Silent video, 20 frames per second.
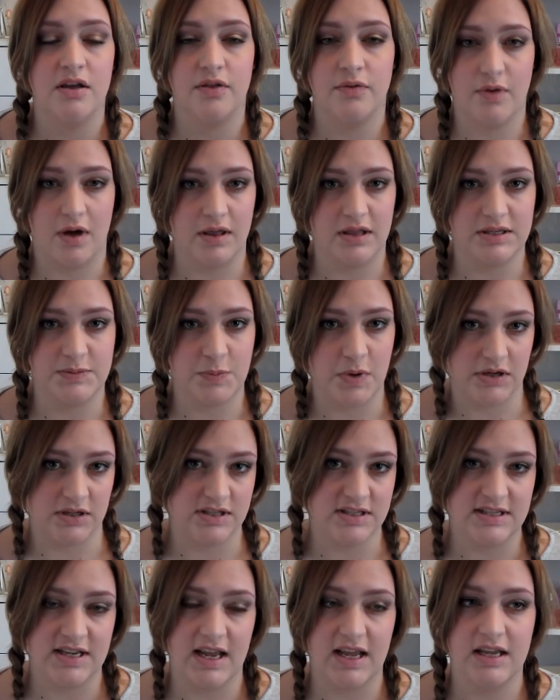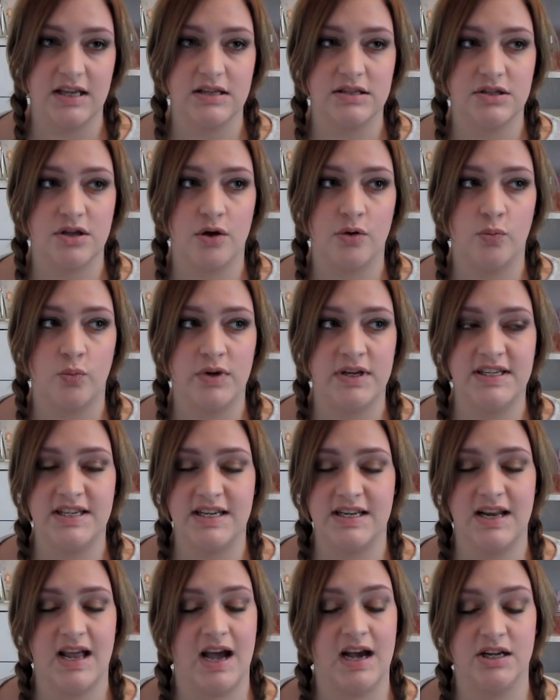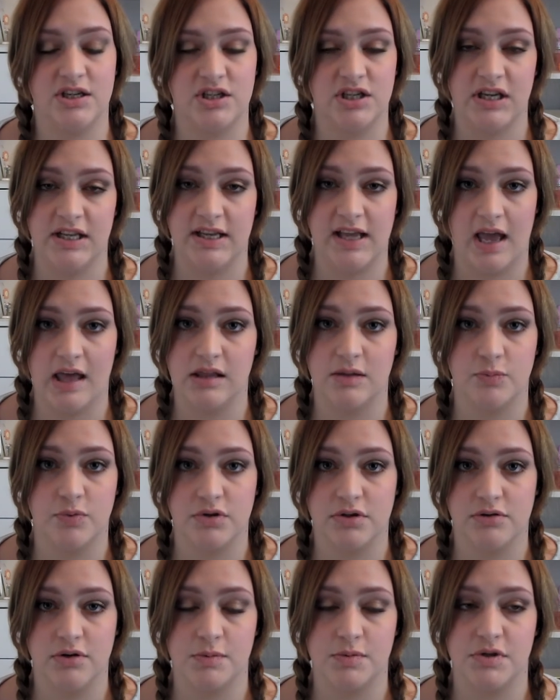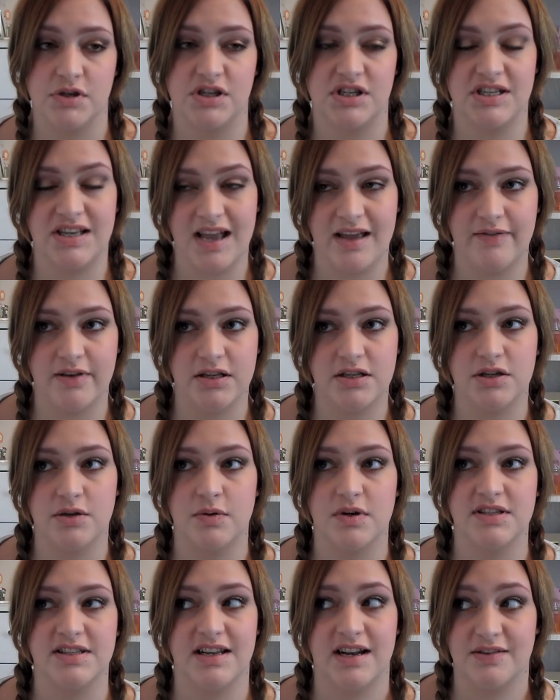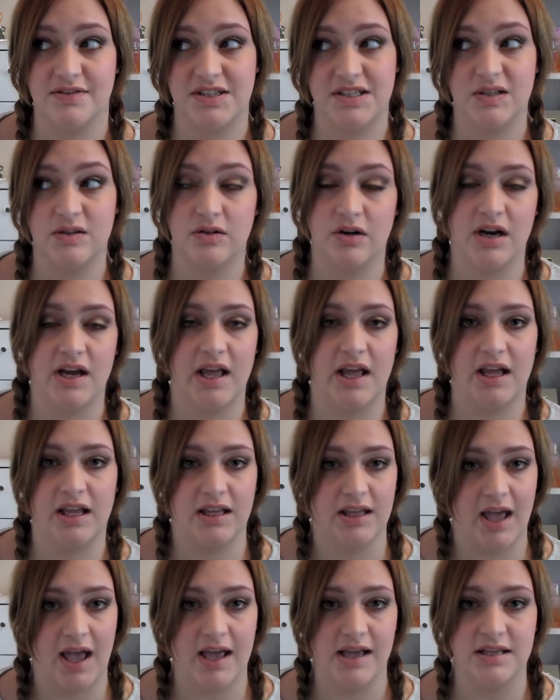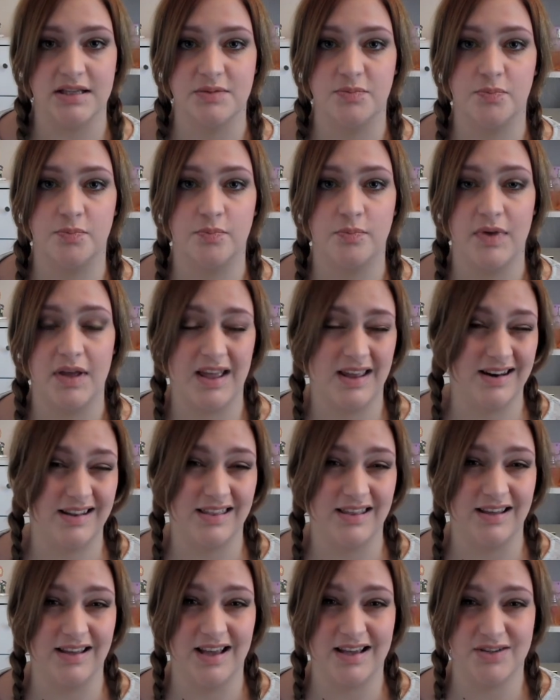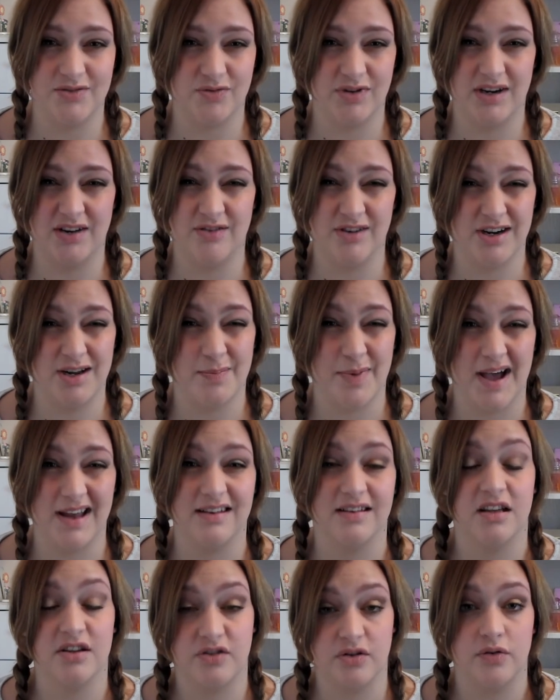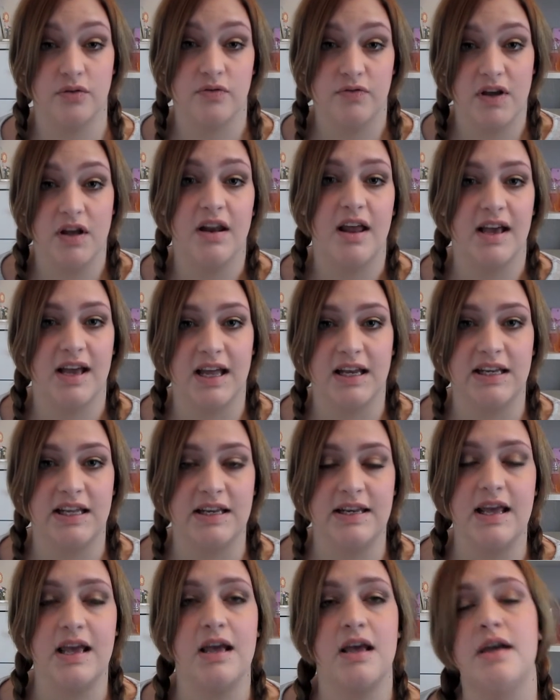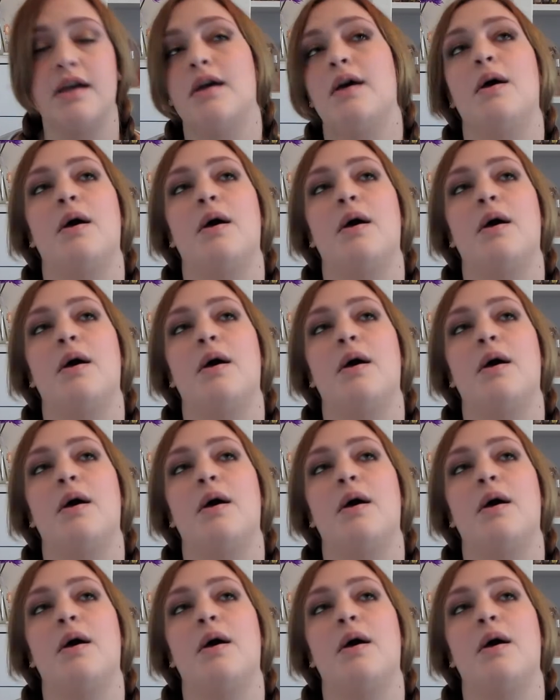throughout this pregnancy. So we didn't actually get the prescription. She gave it to us and I still got it in case anything gets really really bad and I do feel like I need it,